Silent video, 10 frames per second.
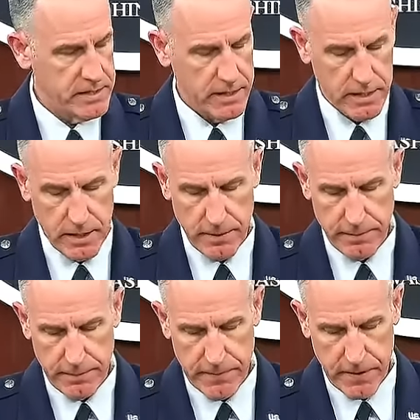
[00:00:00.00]
You
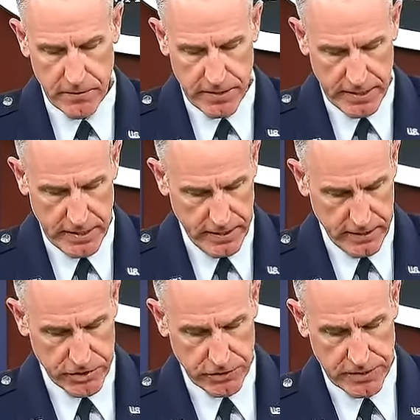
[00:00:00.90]
know,
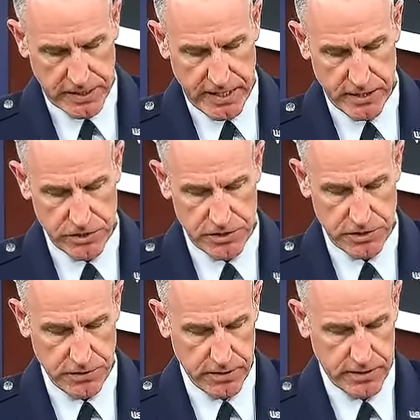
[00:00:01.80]
initial indications
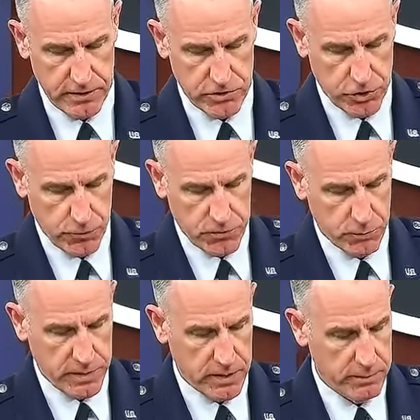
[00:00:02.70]
are that these troops
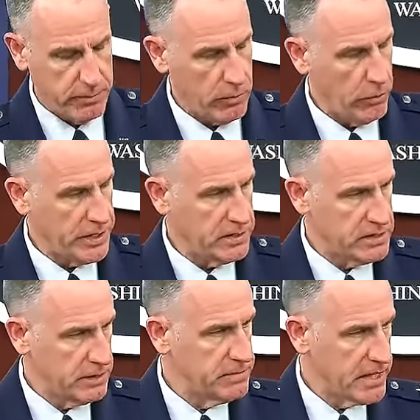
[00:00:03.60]
will be employed in
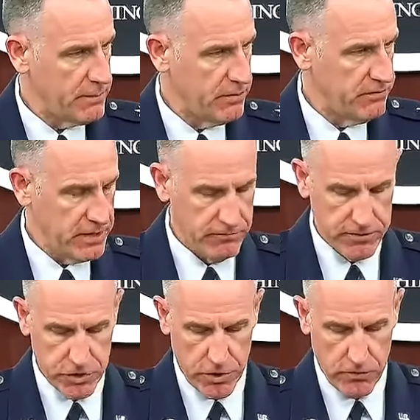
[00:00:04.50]
some type of
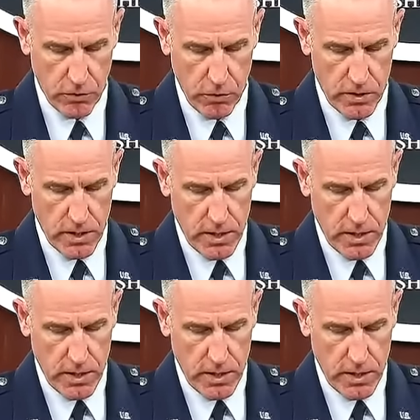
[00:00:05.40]
infantry role.